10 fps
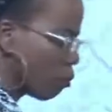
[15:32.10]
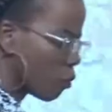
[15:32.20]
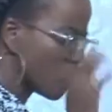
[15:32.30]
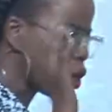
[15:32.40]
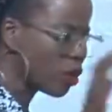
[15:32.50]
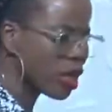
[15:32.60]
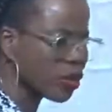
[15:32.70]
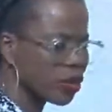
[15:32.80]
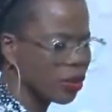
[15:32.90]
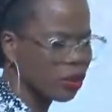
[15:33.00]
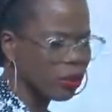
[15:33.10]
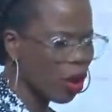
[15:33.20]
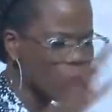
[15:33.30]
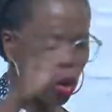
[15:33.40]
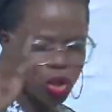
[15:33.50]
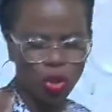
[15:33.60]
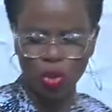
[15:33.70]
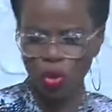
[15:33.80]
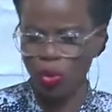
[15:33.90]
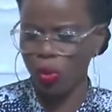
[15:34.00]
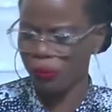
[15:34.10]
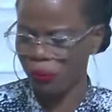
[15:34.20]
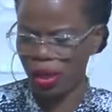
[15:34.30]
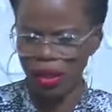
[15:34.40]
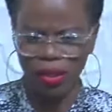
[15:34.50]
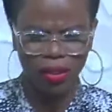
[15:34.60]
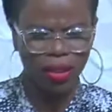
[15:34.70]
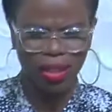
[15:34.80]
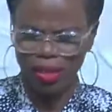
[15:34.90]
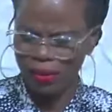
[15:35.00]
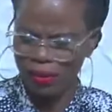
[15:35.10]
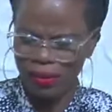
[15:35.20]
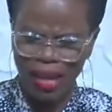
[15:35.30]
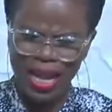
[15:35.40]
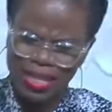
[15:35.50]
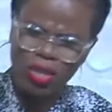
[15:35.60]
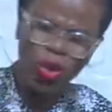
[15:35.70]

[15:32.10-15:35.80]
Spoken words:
So know this. God wants you to know you're free. I said,